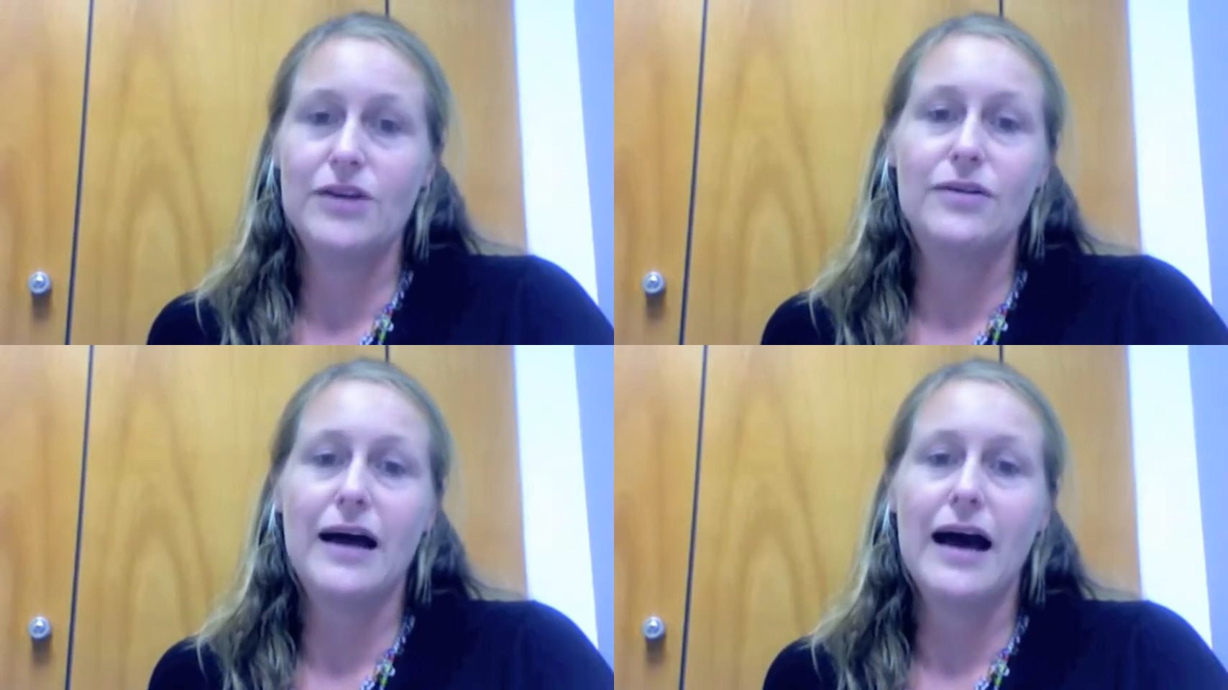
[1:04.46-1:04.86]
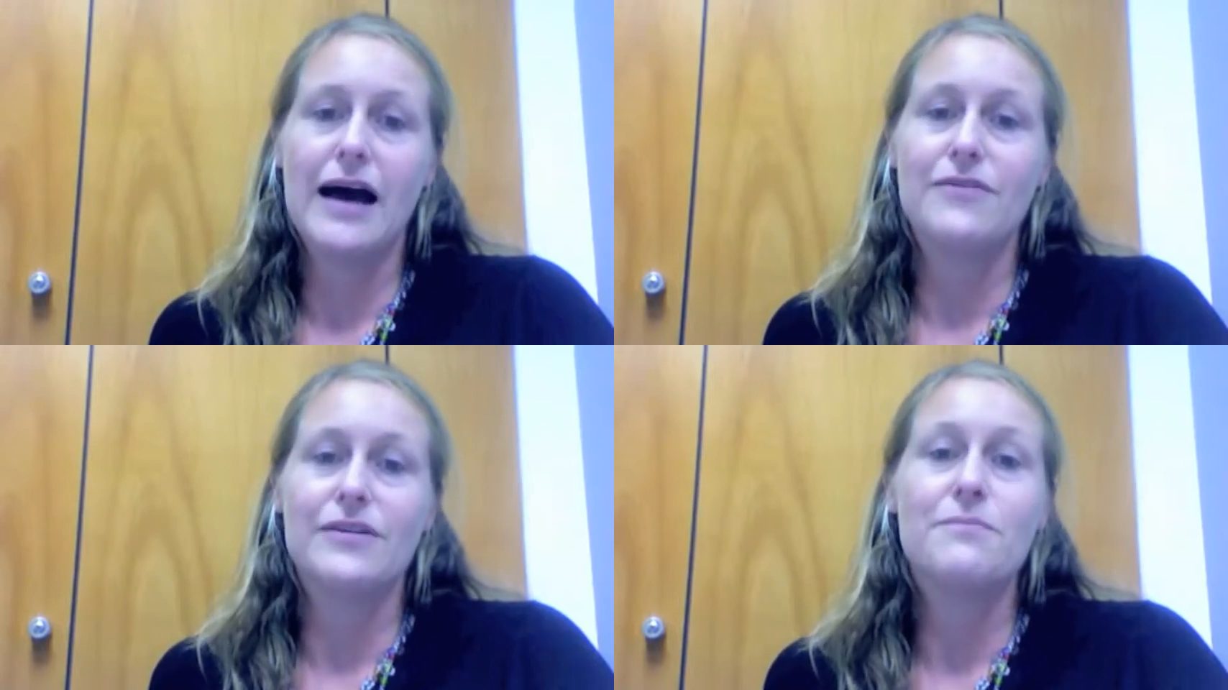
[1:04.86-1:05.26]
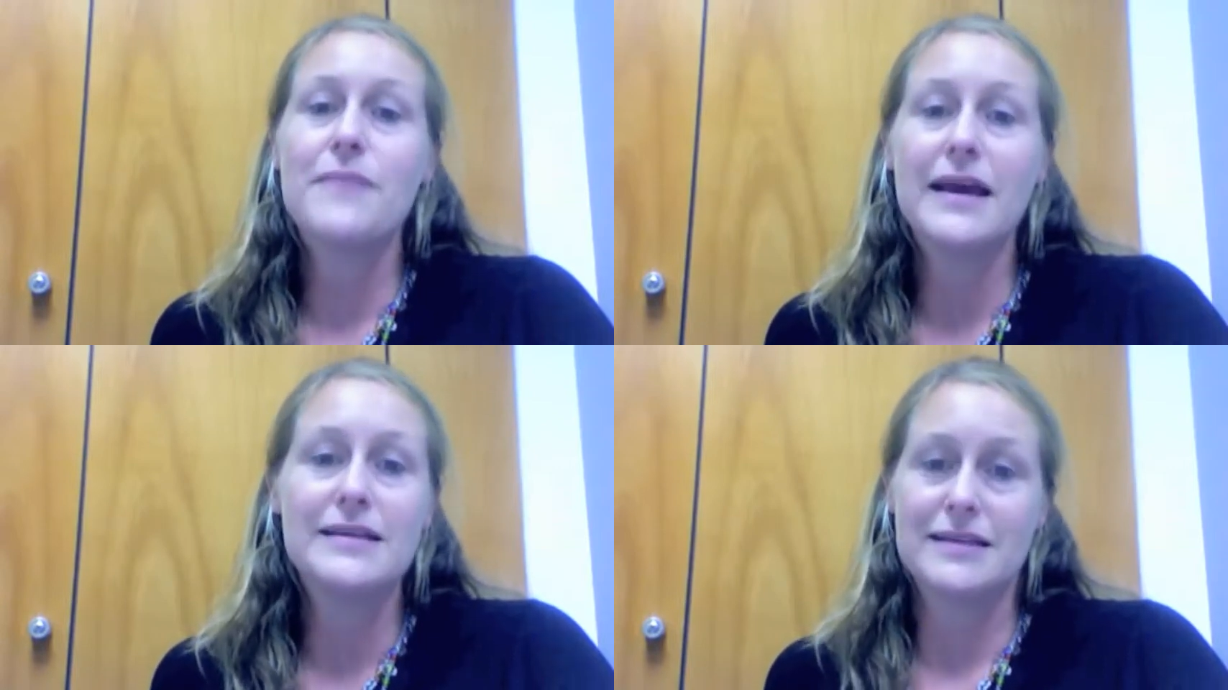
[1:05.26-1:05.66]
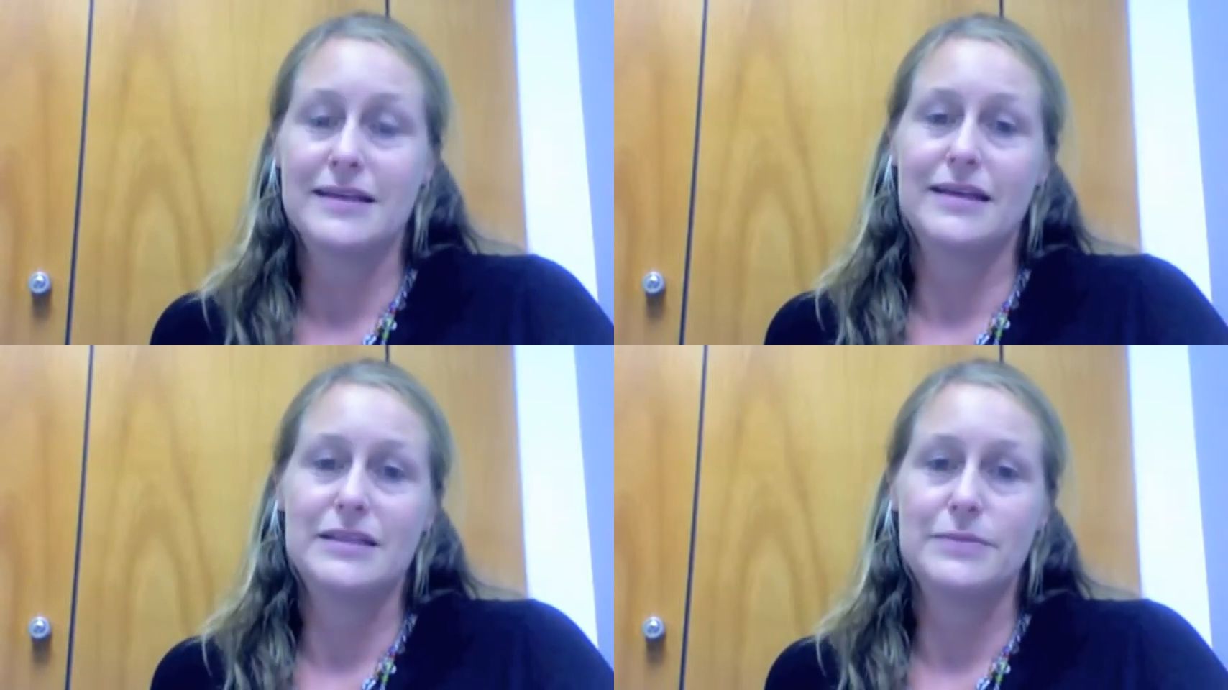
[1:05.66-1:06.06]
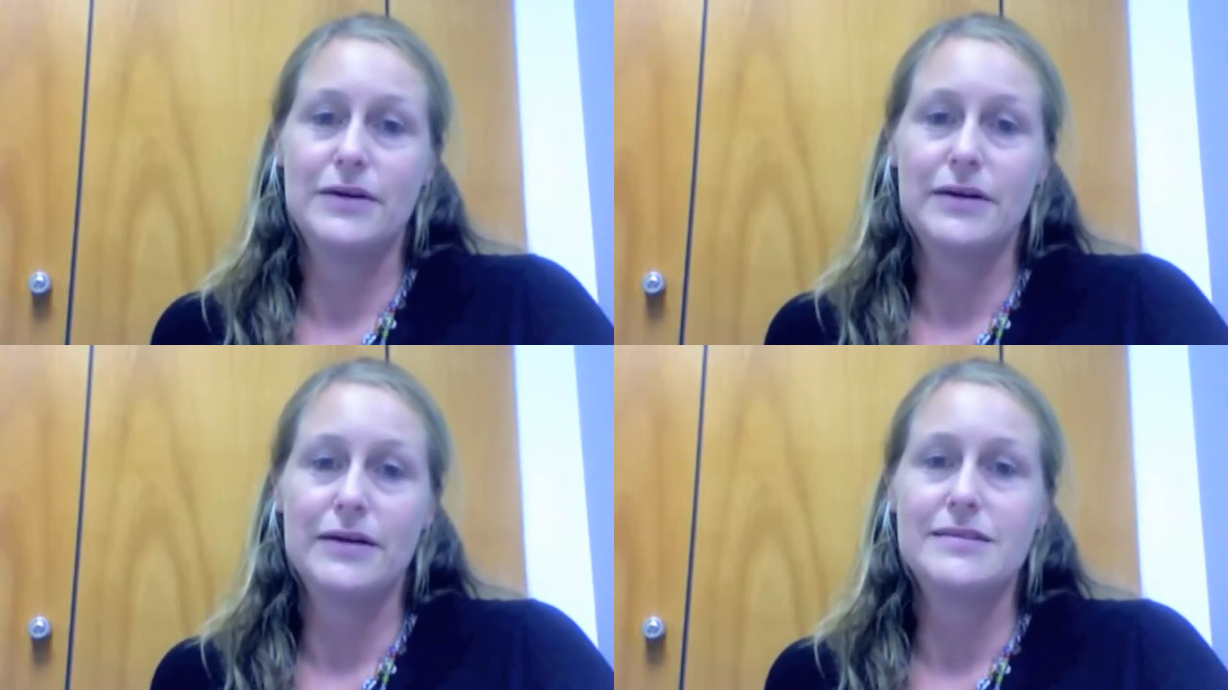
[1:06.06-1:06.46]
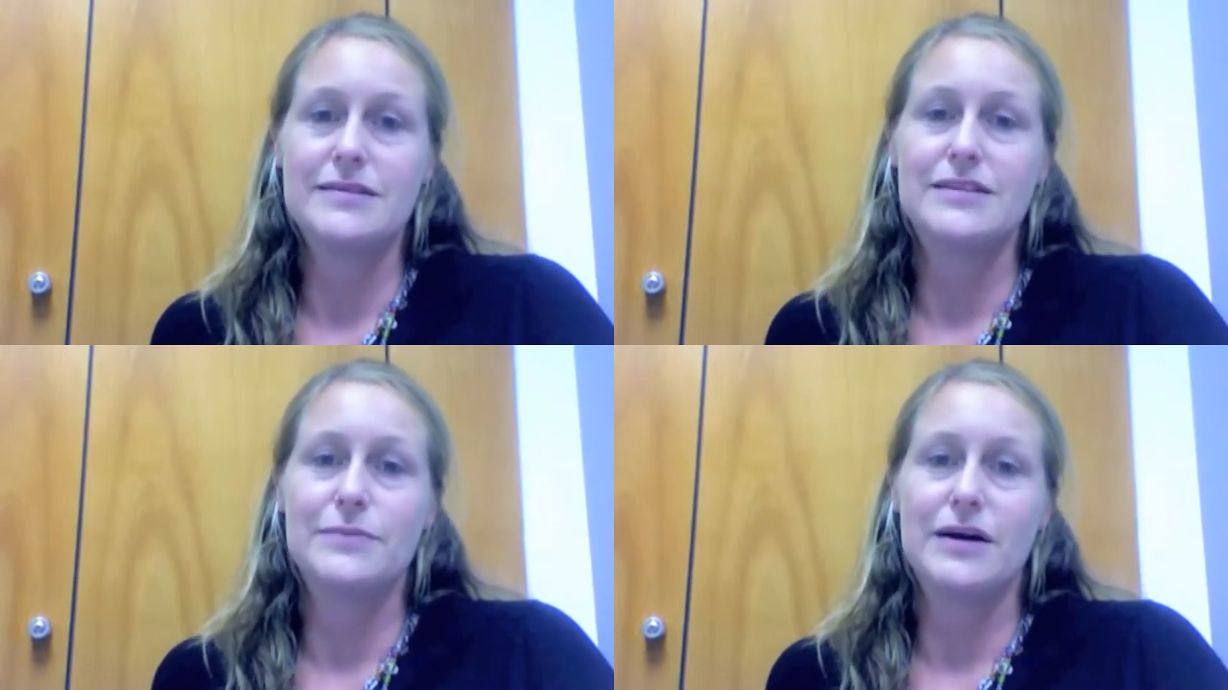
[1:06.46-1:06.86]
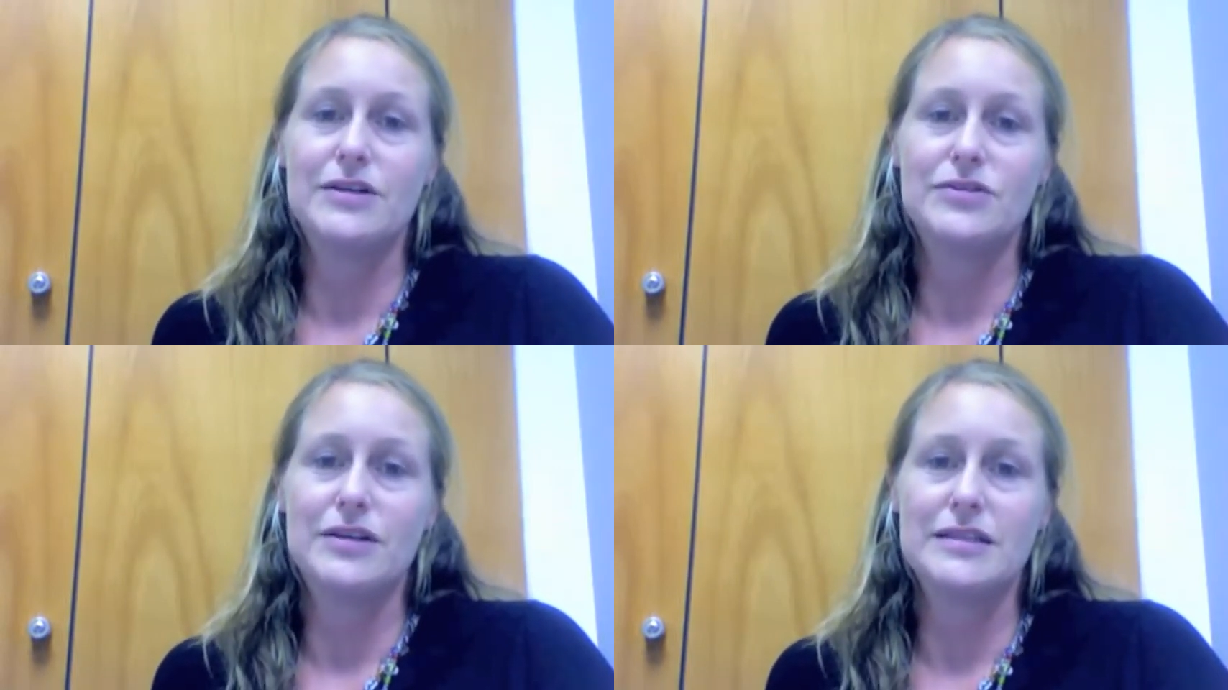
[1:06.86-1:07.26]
you'll have an amazing experience in Sumatra,